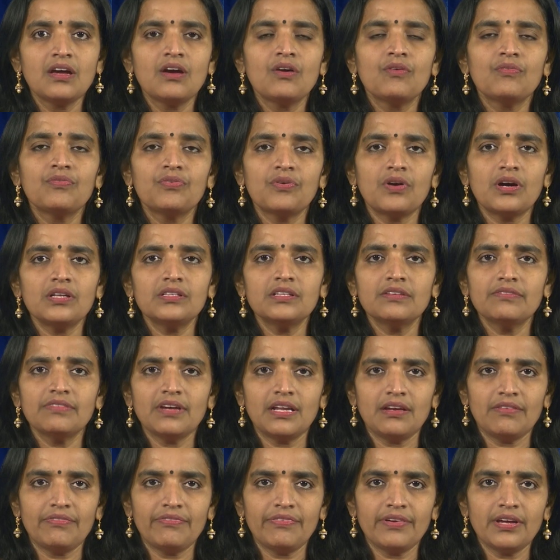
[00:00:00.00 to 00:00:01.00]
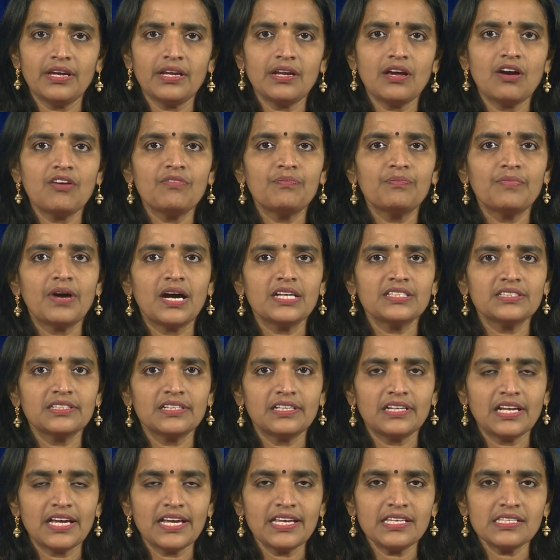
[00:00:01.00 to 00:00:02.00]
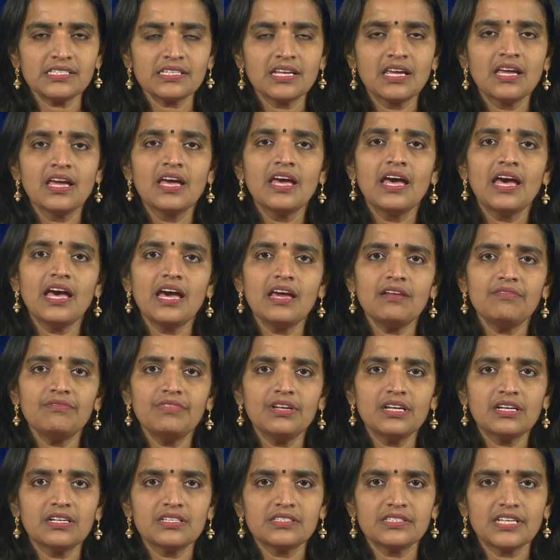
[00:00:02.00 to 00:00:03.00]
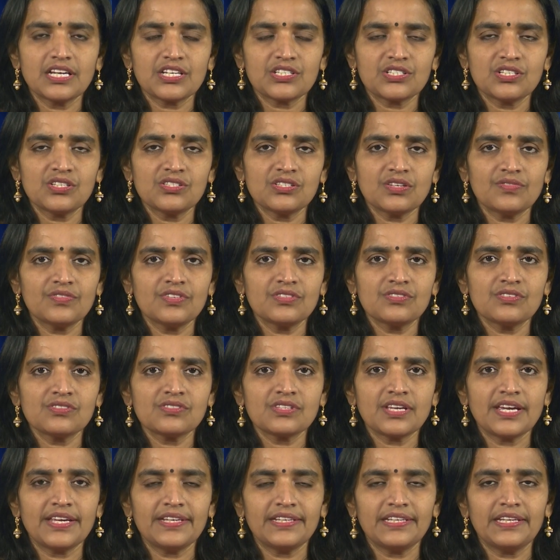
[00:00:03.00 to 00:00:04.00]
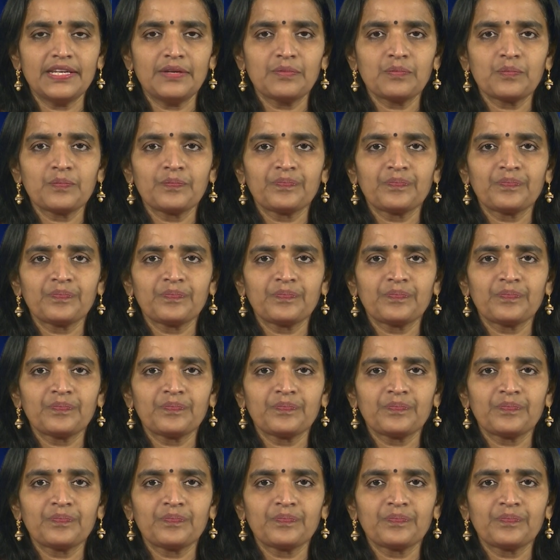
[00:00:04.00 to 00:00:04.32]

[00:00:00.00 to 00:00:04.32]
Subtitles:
for the welfare of marginalized and weaker sections of the society.